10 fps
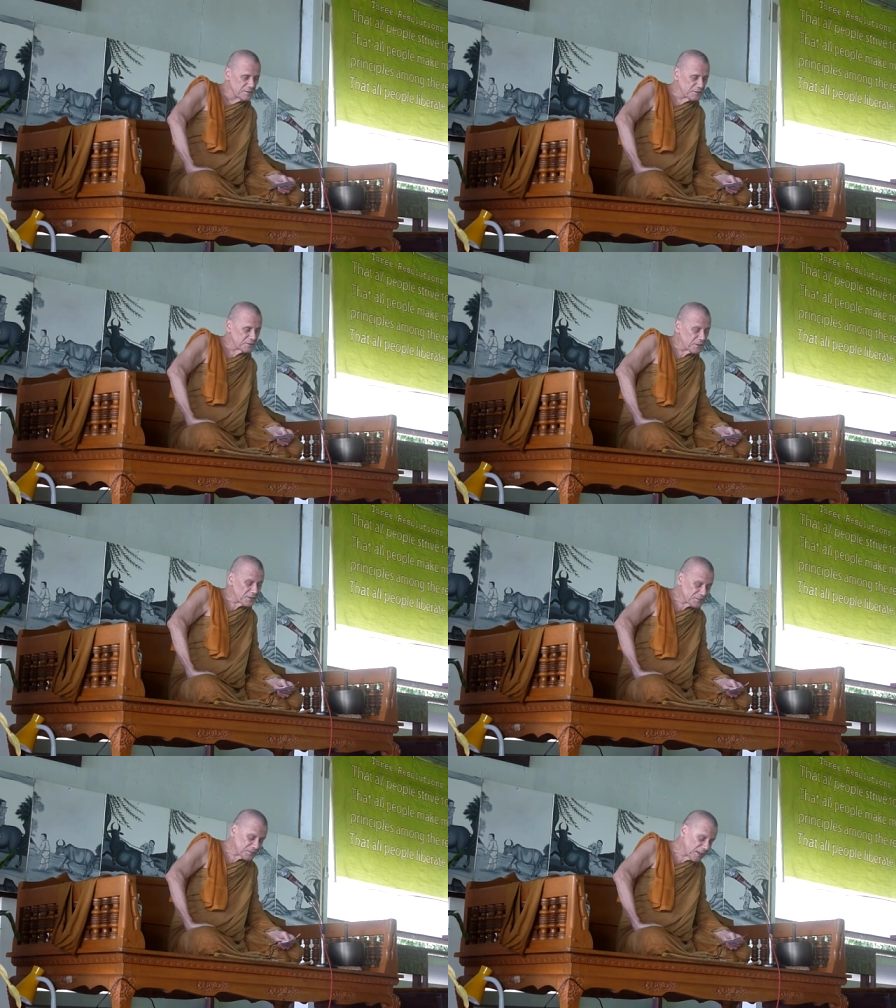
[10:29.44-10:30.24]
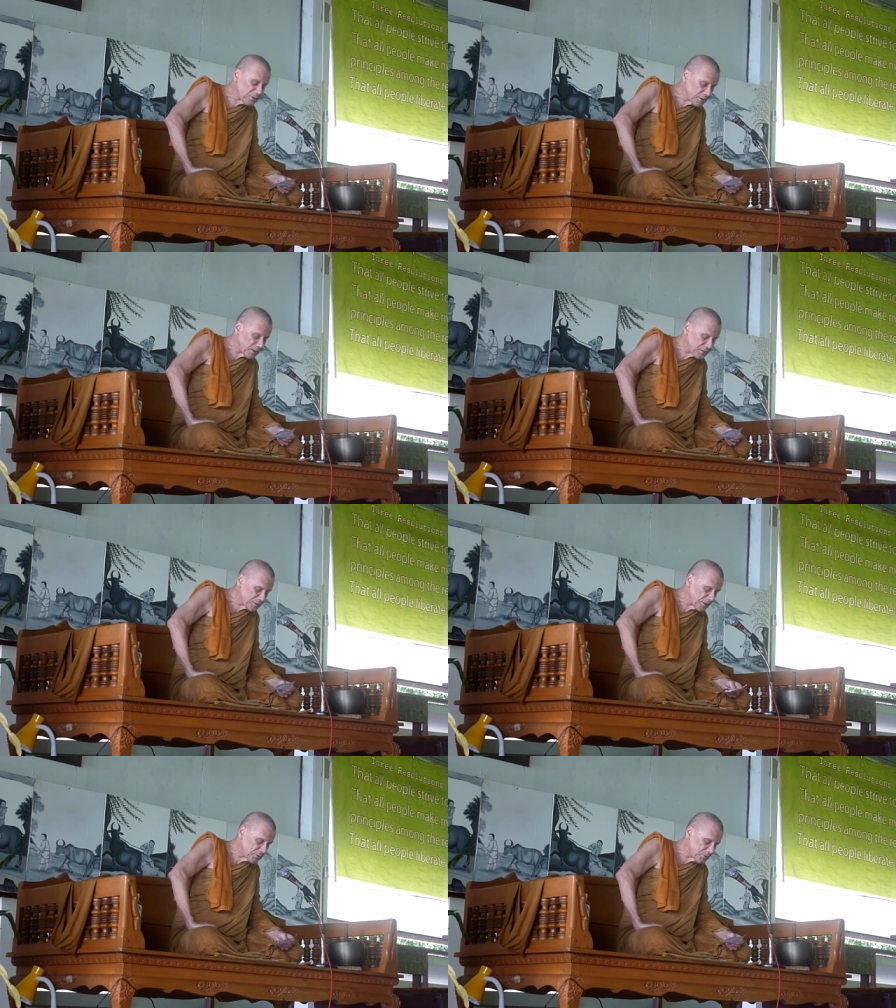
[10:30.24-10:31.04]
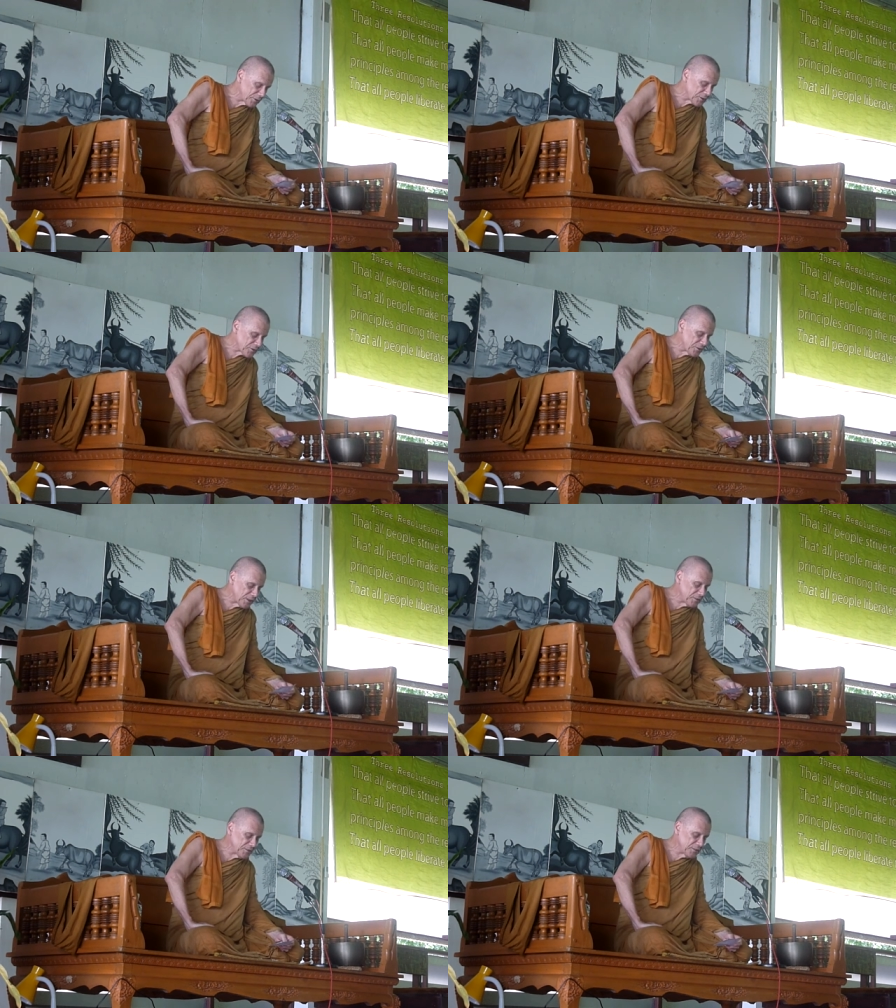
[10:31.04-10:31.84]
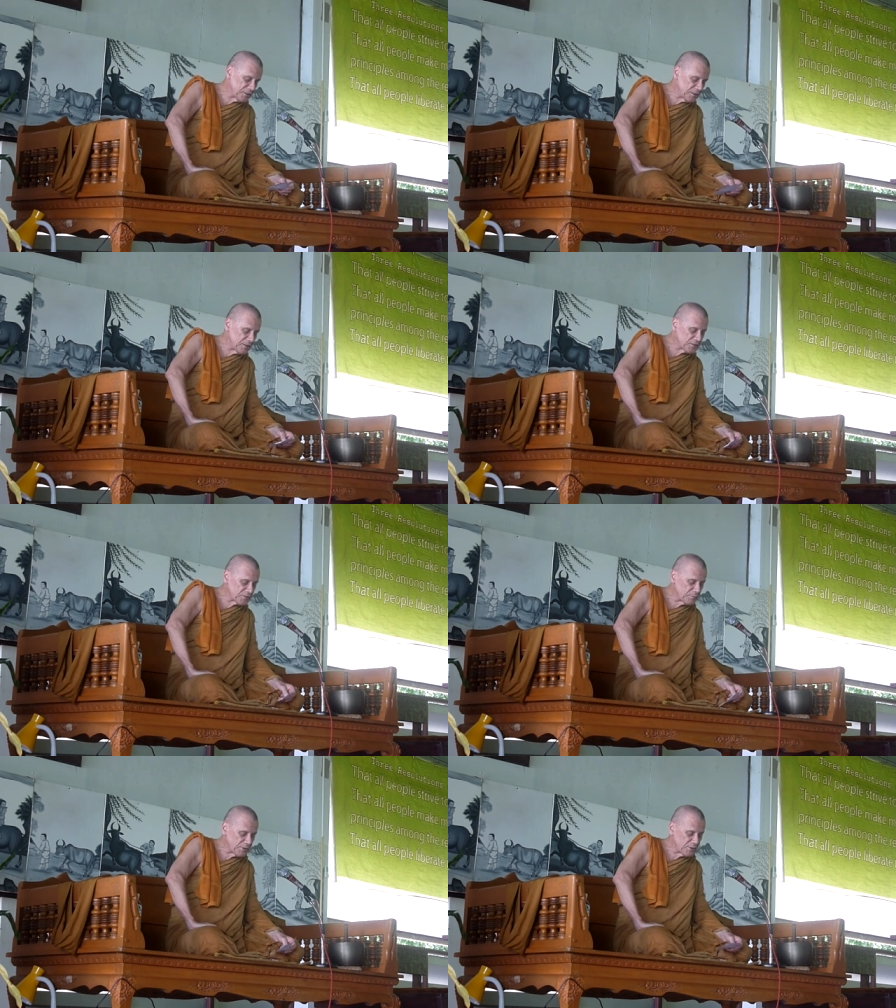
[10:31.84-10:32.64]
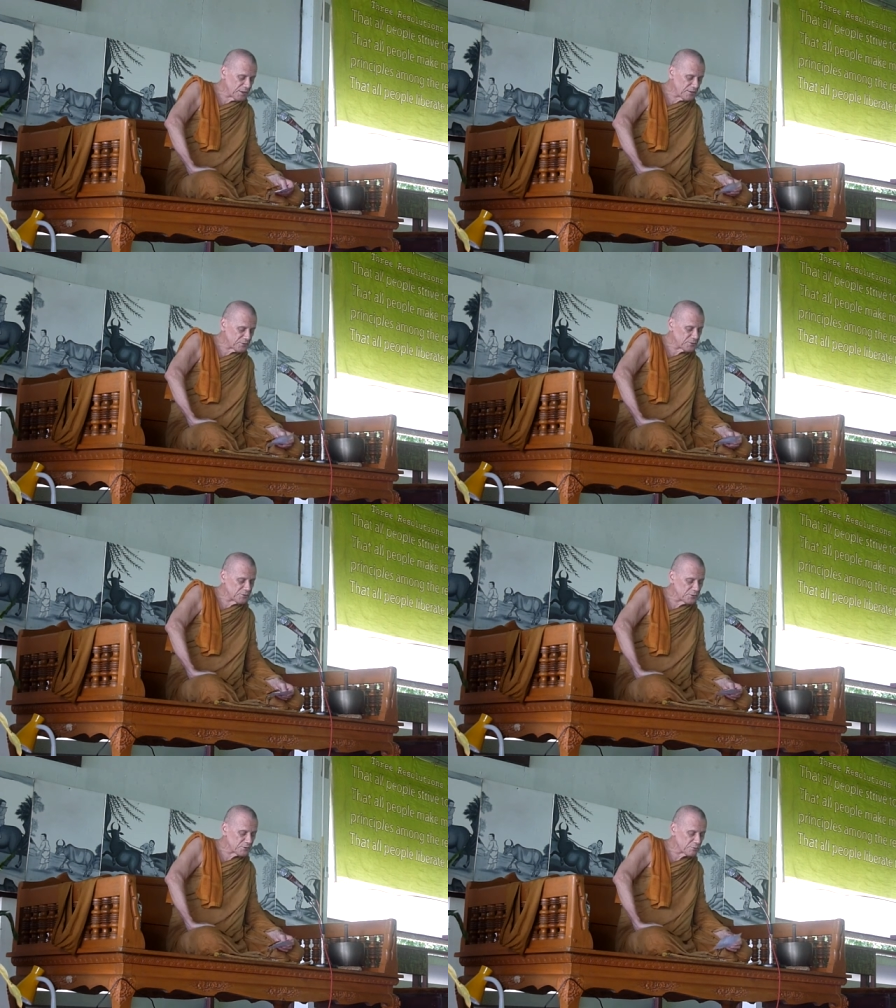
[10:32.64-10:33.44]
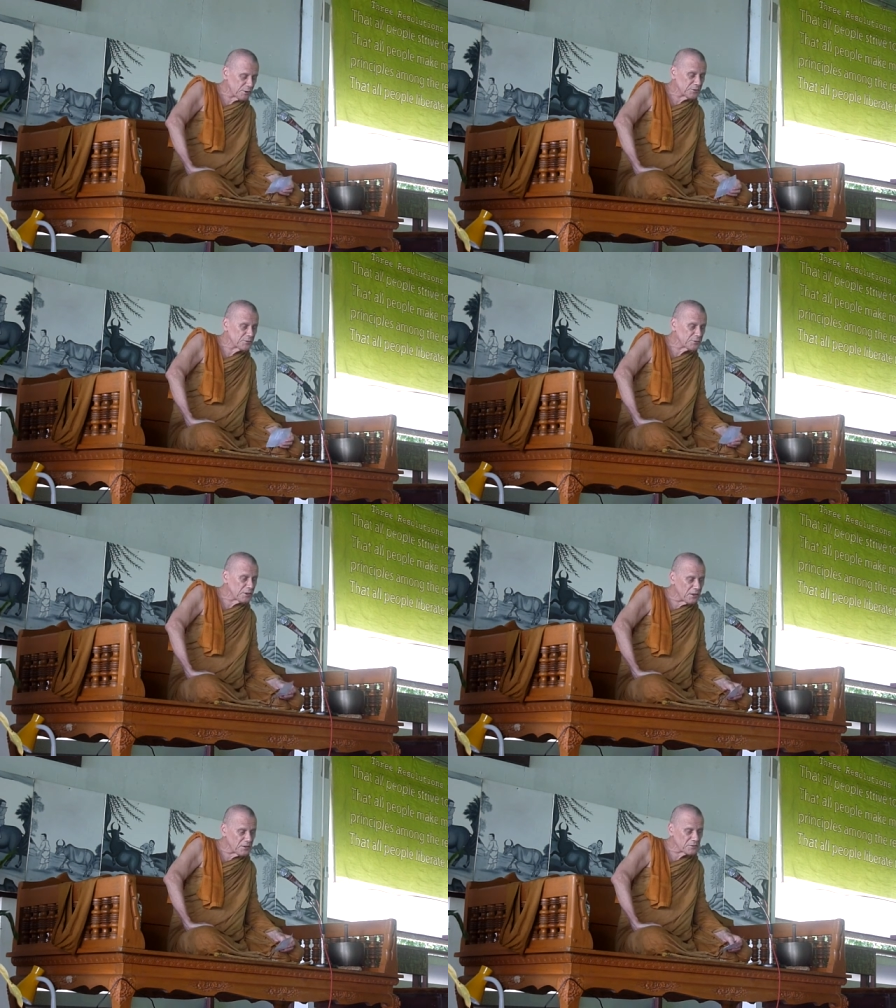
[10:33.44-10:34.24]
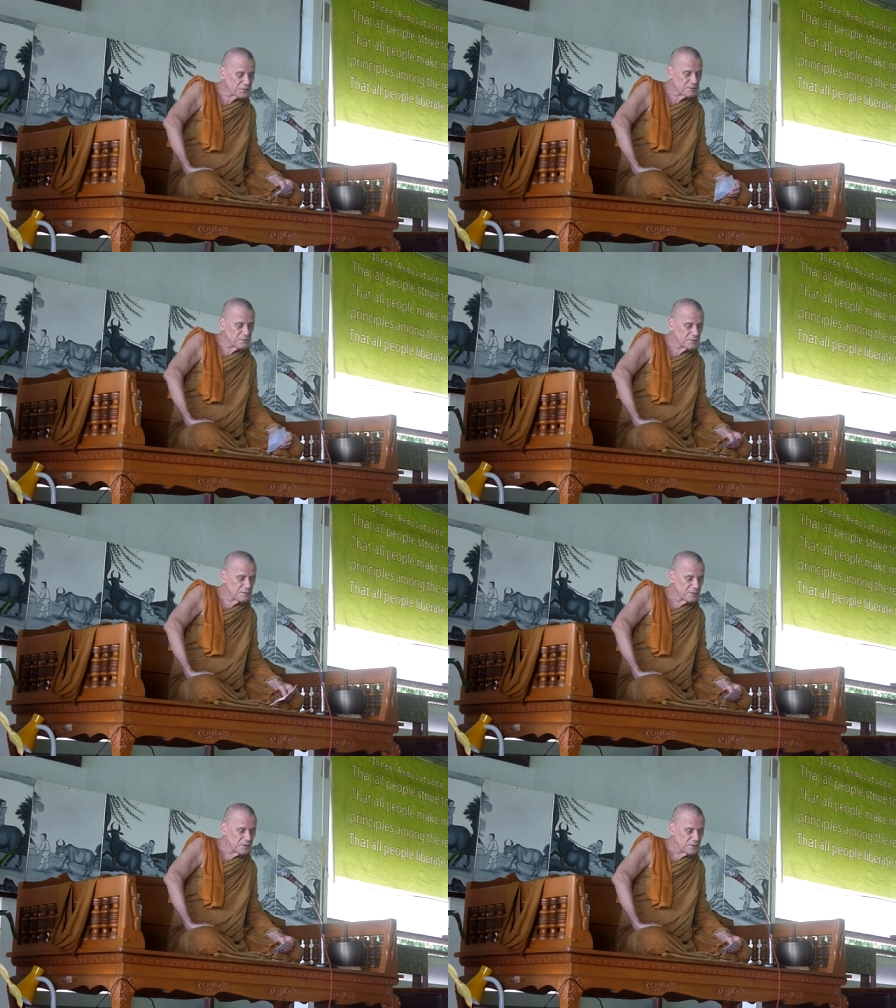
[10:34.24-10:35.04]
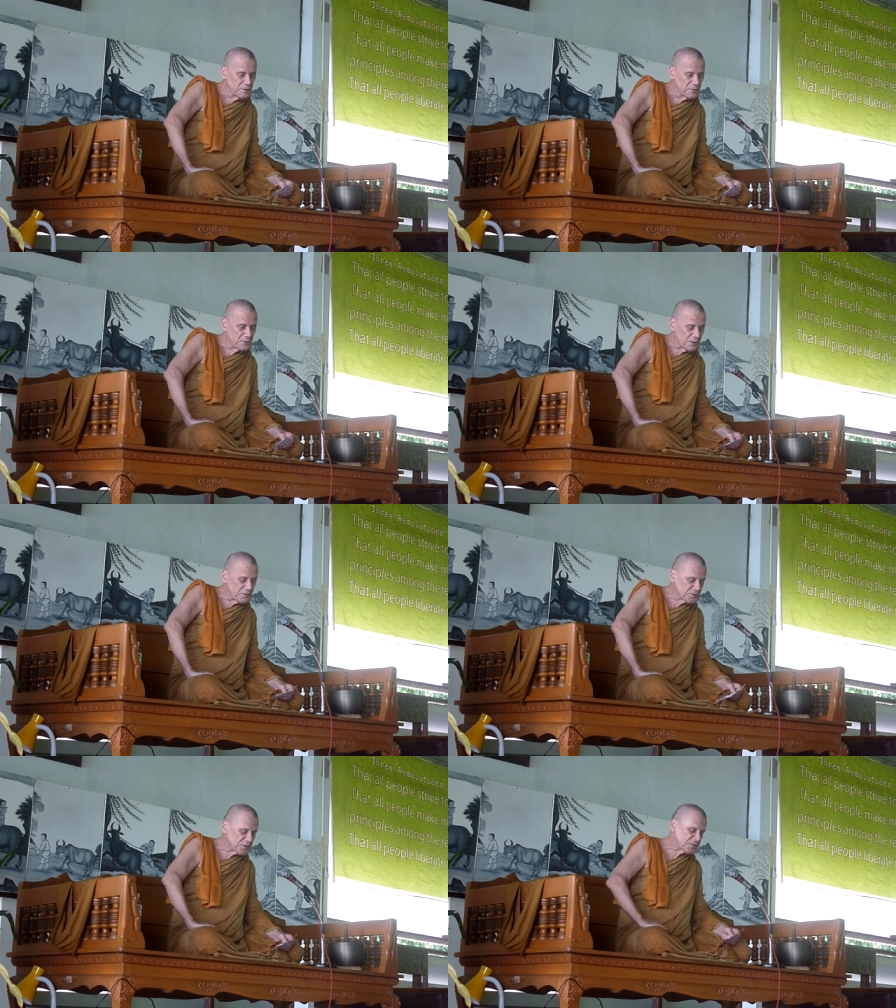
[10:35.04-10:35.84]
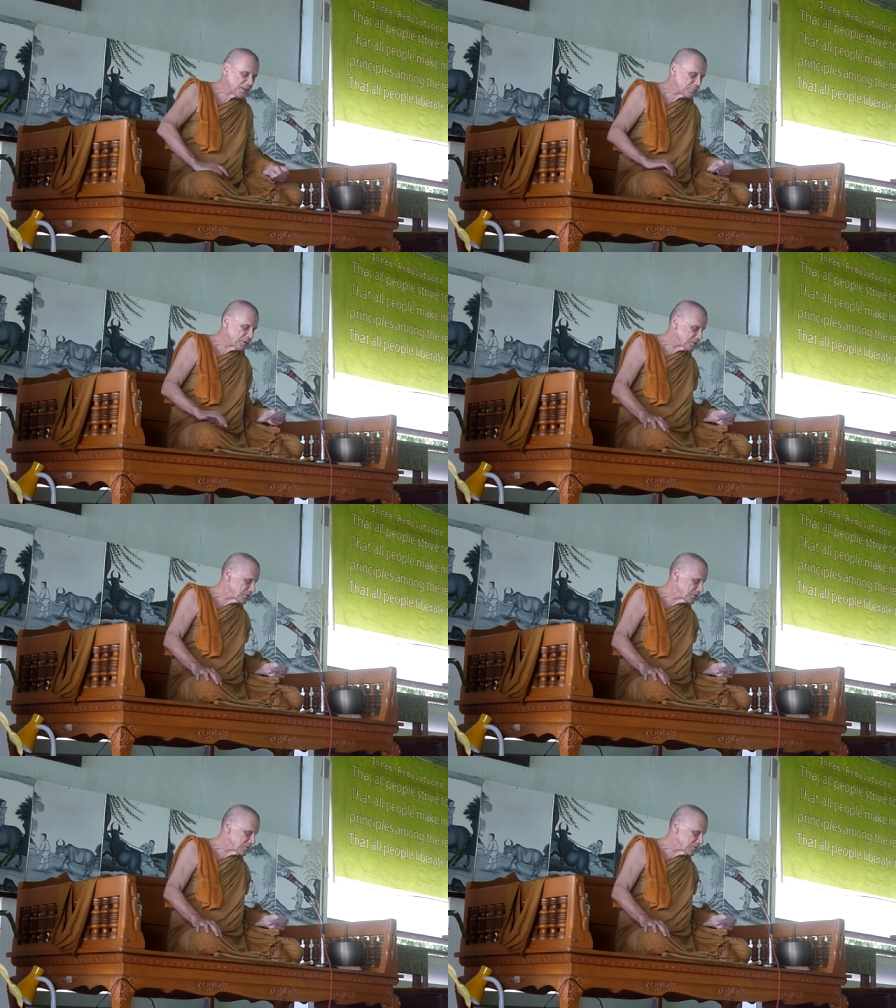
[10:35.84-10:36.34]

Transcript: which does sound like a contradiction, and indeed is, but you have to use what you've got. You can't just get rid